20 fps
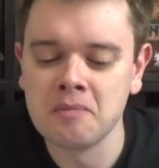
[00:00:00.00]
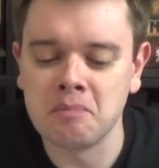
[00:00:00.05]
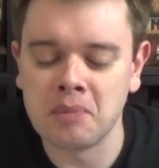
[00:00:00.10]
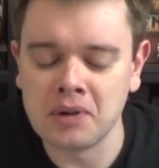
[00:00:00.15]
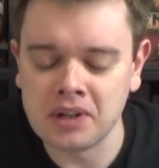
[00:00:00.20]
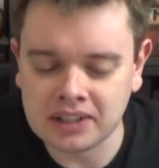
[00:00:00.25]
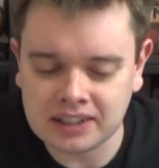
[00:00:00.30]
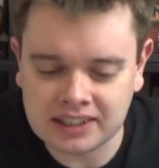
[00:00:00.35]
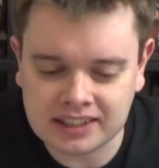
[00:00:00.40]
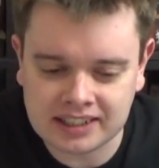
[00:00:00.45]

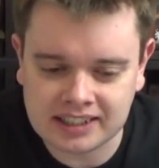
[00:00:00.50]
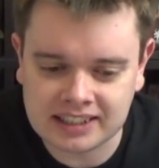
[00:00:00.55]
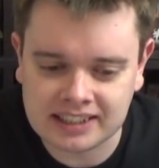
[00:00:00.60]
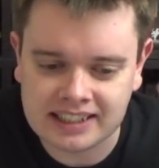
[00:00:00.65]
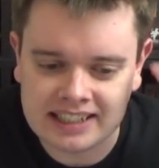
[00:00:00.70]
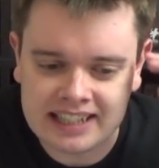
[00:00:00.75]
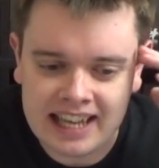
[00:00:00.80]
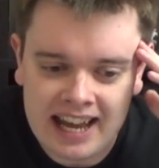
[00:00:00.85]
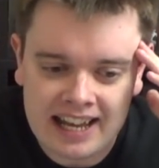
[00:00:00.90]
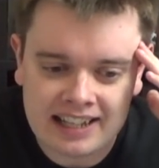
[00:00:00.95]
But
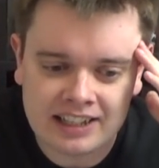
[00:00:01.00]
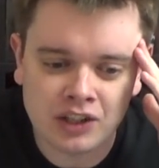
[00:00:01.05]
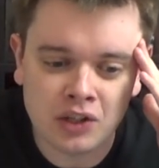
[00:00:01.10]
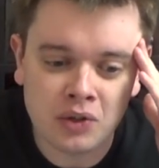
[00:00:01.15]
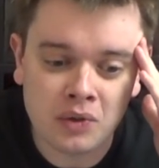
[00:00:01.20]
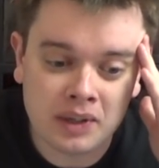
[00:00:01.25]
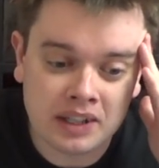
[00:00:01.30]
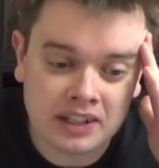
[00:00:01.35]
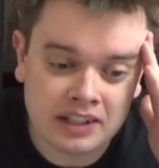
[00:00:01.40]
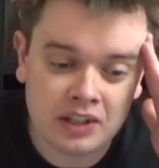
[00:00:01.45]
yeah,
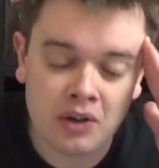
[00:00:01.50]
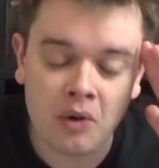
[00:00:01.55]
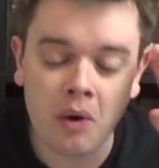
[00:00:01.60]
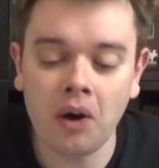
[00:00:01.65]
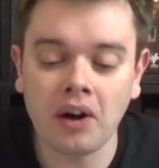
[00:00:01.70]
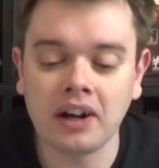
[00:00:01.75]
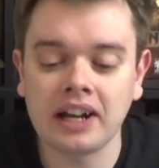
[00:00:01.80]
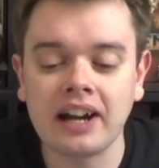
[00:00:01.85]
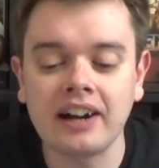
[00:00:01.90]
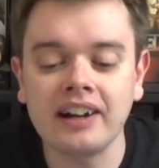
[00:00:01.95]
you, you
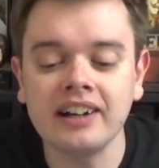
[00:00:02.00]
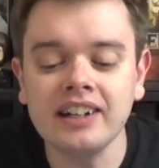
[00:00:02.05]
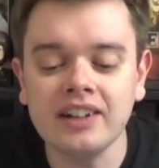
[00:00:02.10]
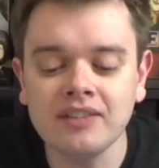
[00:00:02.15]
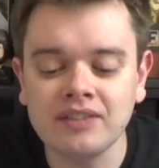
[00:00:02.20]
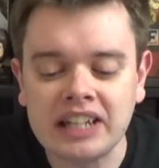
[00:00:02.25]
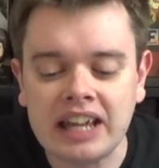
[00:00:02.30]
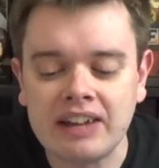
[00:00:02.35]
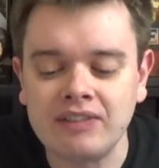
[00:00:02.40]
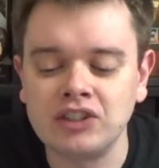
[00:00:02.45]
are kind
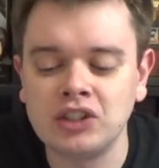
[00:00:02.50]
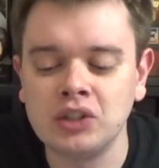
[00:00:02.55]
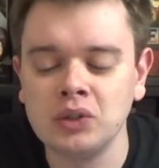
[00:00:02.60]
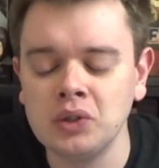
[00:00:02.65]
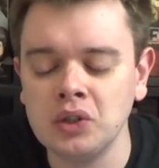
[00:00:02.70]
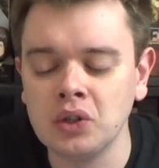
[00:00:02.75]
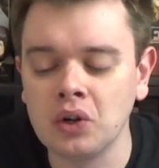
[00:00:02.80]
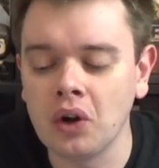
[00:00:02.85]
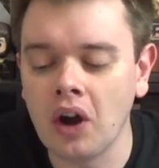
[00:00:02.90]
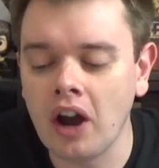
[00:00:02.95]
of left to
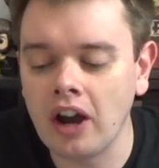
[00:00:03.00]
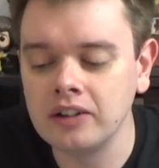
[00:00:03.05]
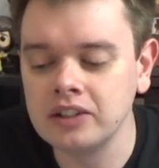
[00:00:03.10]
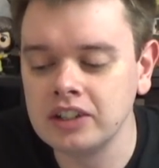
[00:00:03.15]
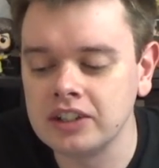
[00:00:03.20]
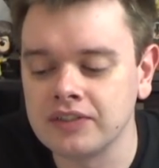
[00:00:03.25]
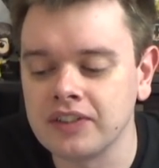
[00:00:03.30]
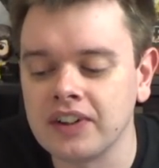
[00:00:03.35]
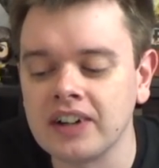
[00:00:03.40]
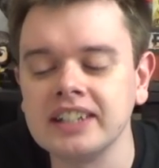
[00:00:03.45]
your
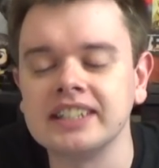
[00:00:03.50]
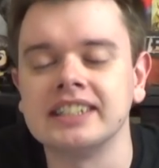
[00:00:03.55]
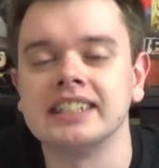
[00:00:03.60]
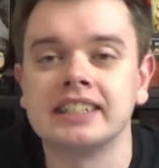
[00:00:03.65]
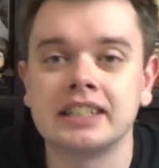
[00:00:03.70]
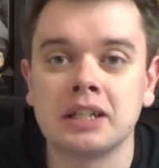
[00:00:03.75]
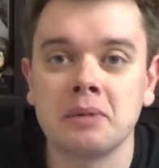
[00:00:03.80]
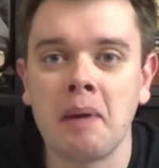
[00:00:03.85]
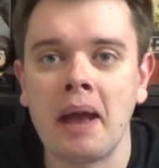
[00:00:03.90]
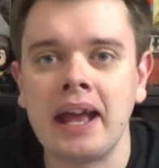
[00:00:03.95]
own
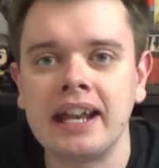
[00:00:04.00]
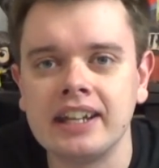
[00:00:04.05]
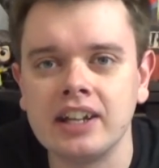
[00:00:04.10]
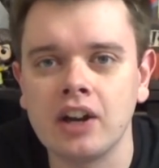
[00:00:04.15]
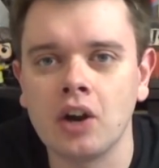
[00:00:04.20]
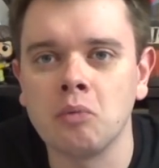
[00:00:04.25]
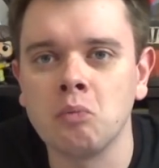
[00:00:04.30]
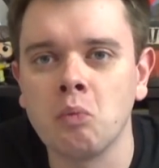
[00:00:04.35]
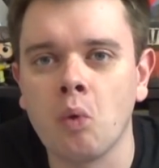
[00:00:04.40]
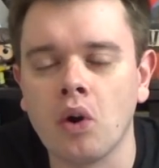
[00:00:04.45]
devices
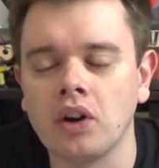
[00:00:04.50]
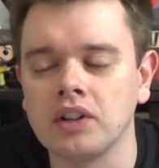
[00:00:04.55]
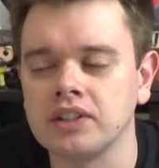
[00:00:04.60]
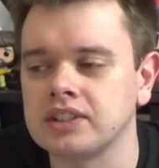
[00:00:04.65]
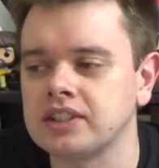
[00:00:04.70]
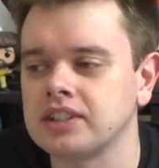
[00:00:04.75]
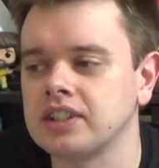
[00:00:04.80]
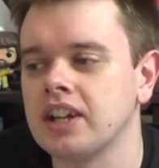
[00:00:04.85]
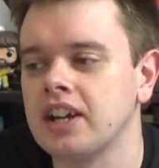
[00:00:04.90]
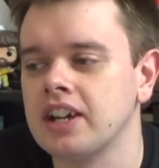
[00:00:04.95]
depending on
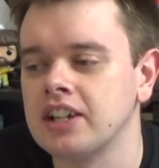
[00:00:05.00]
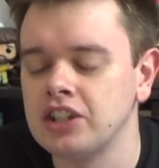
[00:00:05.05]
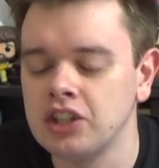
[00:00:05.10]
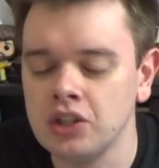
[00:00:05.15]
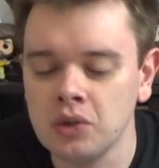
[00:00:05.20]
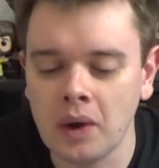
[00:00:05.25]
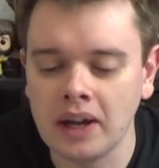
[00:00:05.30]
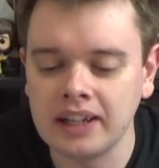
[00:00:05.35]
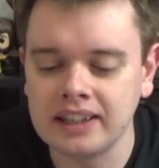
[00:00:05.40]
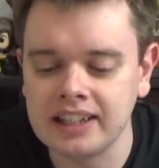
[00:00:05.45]
what uh,
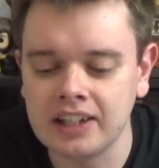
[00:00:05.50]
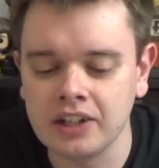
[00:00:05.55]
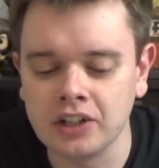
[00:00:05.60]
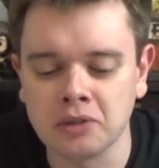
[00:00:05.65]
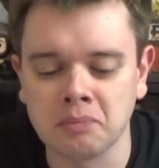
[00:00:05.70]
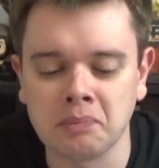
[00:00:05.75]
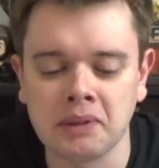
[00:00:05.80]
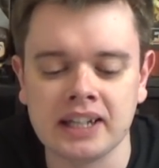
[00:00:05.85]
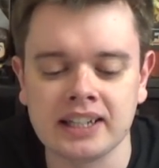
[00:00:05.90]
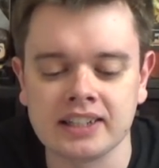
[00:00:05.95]
you and the
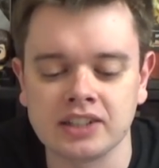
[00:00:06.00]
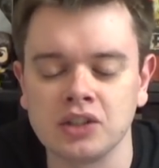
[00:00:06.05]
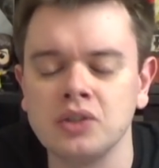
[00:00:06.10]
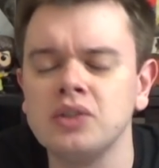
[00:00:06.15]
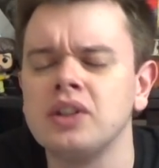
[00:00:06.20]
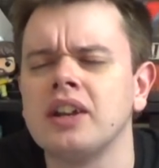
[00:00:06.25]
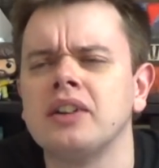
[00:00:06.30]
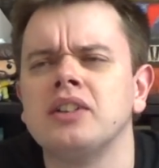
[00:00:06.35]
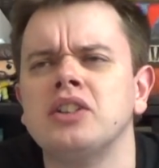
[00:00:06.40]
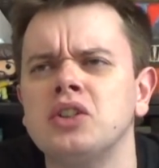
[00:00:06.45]
other players do.
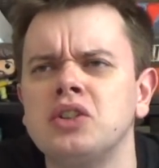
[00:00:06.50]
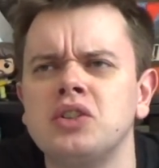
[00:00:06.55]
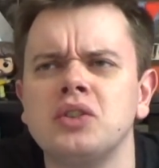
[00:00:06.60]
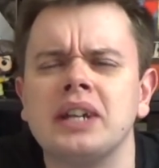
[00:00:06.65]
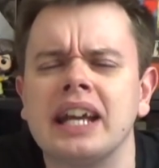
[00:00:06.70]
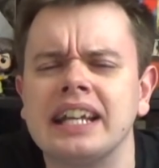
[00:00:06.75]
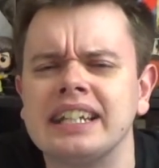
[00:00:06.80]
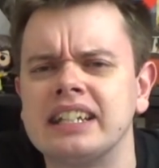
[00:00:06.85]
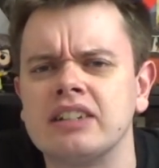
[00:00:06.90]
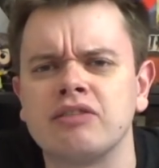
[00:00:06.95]
You know, you
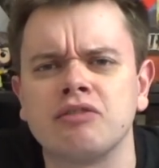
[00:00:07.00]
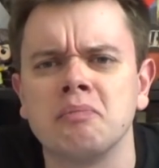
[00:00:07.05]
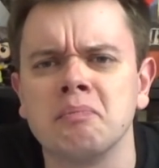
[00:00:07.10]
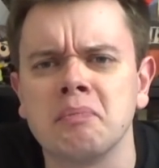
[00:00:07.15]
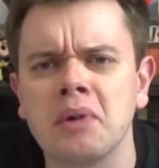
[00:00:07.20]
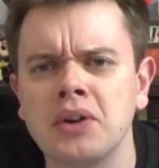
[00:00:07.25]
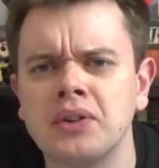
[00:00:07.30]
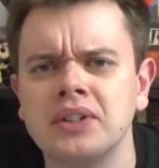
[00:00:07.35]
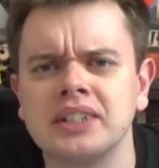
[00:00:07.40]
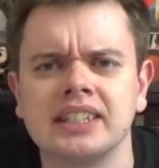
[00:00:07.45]
do get
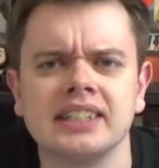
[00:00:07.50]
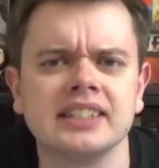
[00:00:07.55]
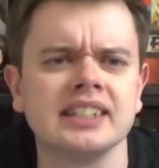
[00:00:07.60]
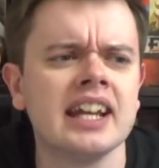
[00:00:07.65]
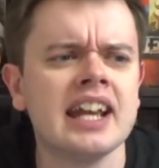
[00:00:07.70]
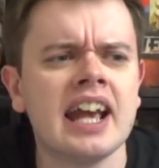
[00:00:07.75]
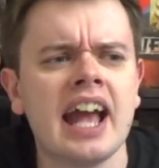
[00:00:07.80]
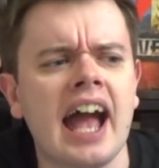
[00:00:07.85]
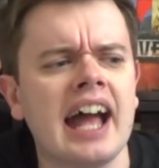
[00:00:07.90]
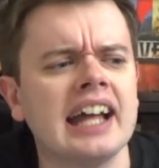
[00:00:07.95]
different bonuses
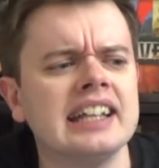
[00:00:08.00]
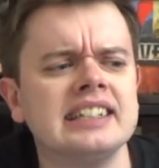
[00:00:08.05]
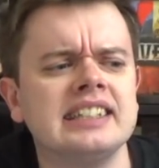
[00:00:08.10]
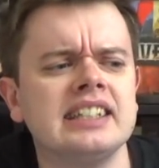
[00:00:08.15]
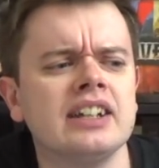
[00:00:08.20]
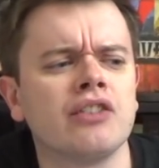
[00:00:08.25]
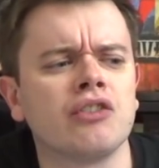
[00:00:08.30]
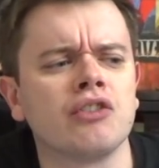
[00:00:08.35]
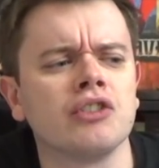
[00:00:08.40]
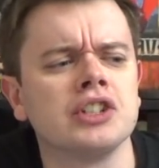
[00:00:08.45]
and
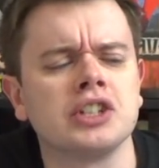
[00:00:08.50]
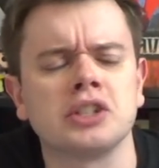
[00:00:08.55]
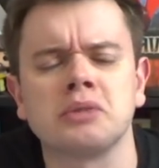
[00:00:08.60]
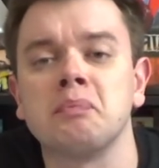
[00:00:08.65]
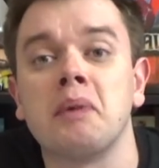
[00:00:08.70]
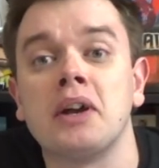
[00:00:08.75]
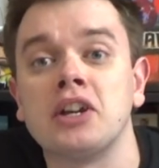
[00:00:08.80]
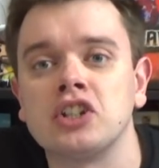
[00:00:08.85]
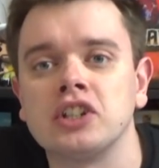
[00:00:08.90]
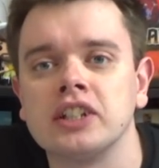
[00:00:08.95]
different
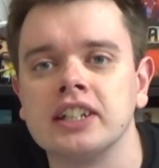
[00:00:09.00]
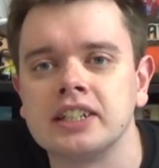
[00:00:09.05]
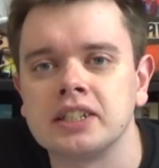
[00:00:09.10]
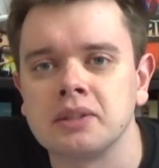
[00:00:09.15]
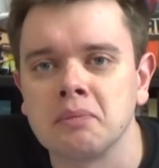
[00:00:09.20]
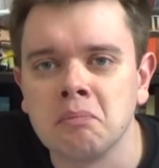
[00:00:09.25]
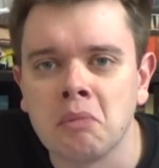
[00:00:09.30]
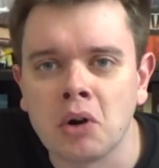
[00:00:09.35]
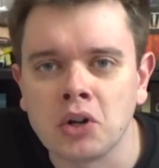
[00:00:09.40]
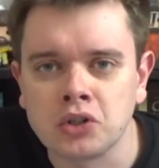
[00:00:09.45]

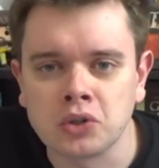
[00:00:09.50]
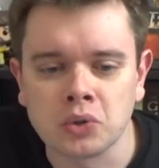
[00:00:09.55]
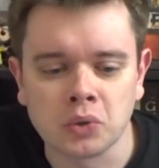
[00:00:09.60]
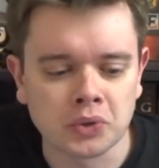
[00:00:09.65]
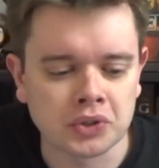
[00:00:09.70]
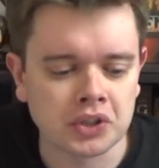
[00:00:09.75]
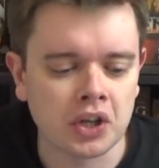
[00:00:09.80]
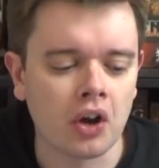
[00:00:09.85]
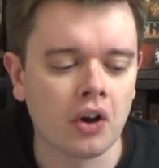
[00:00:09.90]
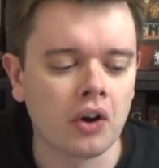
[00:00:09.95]
specialist
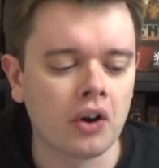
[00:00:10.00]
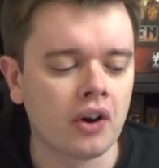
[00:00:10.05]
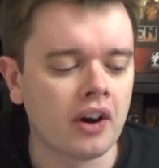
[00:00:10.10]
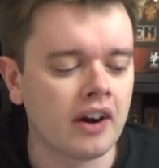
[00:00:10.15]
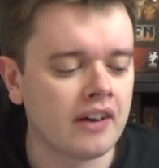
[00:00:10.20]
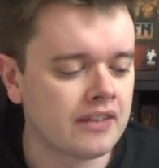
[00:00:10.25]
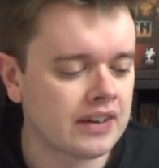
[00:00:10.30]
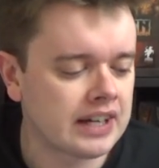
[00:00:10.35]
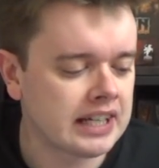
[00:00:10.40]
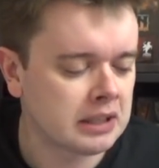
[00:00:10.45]
modules are
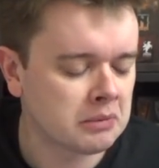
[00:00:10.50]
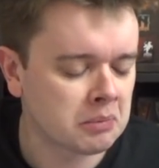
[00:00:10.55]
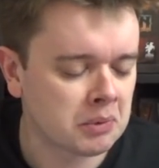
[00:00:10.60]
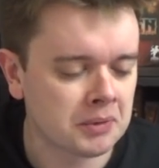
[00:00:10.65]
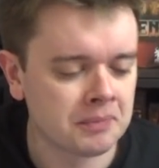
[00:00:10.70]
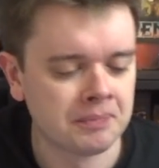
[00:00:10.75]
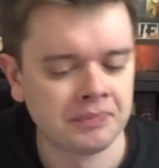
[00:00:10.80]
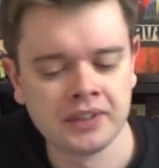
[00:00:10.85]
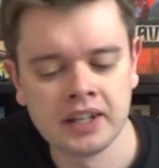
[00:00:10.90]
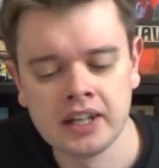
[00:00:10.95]

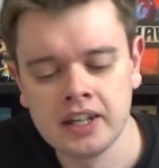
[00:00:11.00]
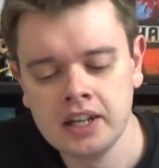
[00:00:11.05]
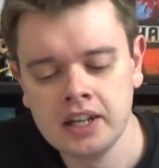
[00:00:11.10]
available.